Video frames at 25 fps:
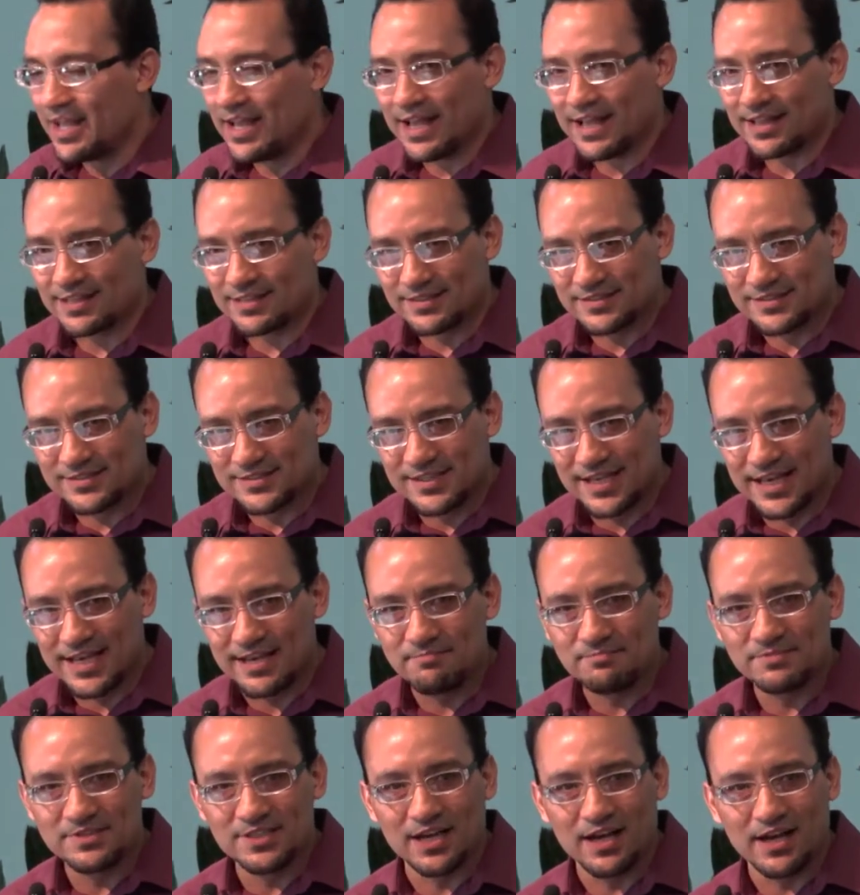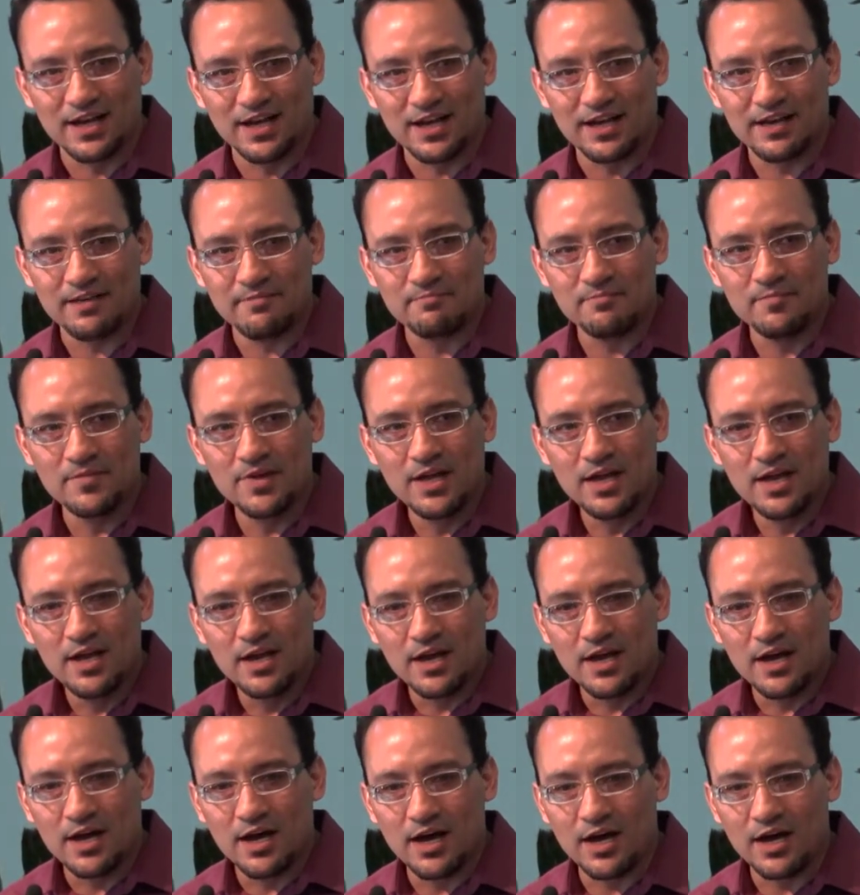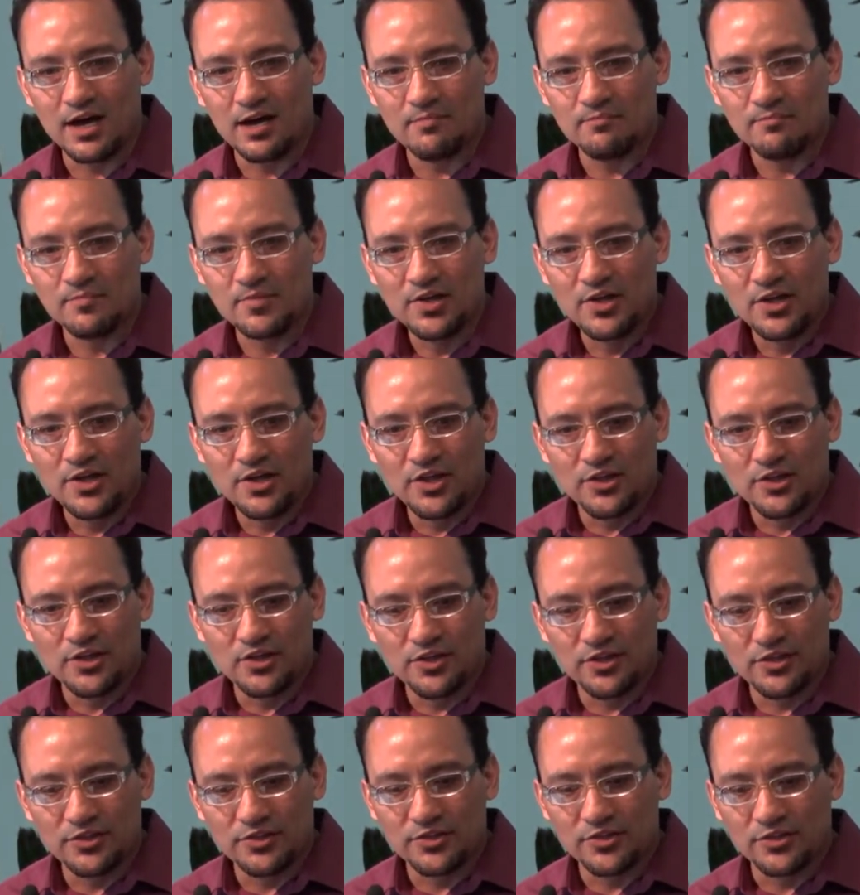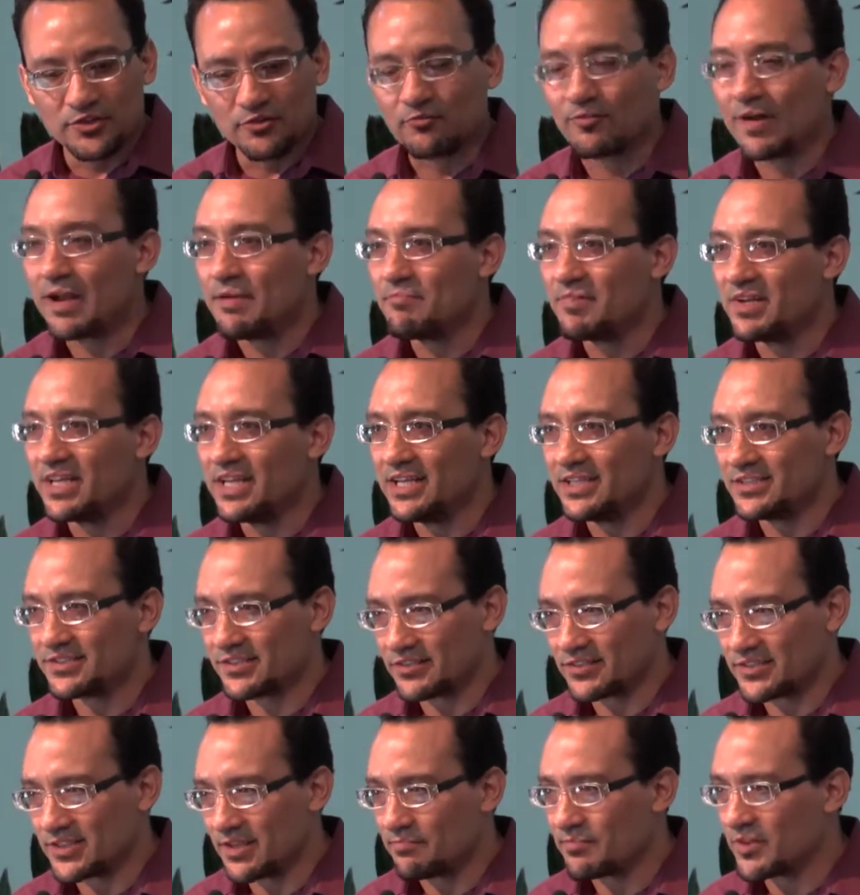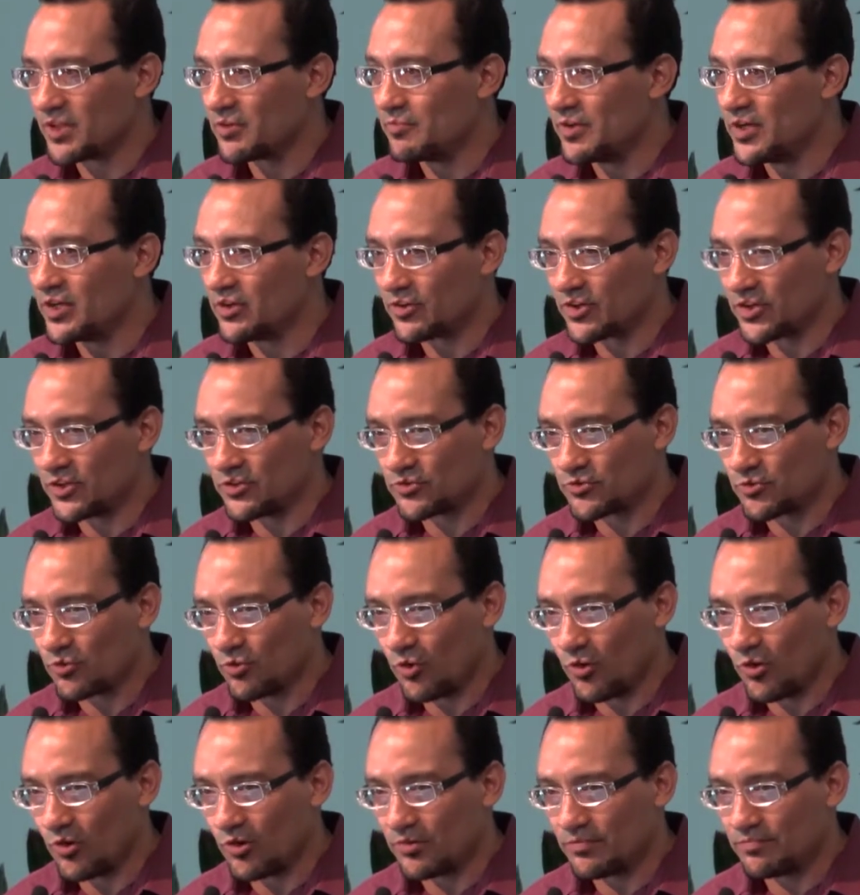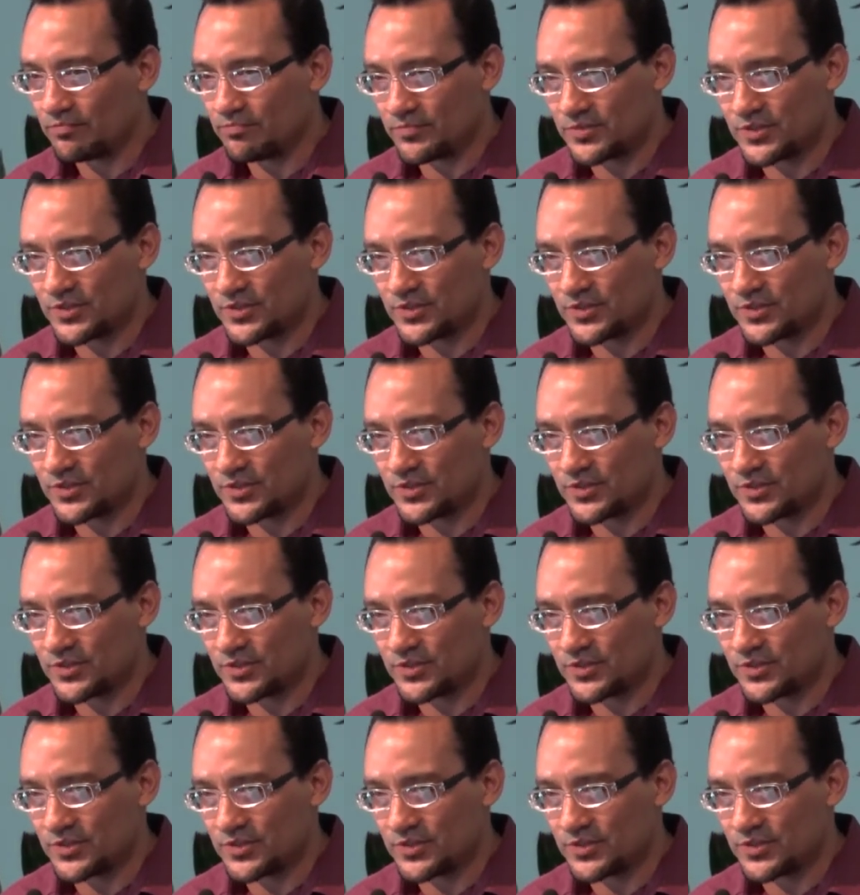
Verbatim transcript: At the same time, um, the remedies are something we don't control.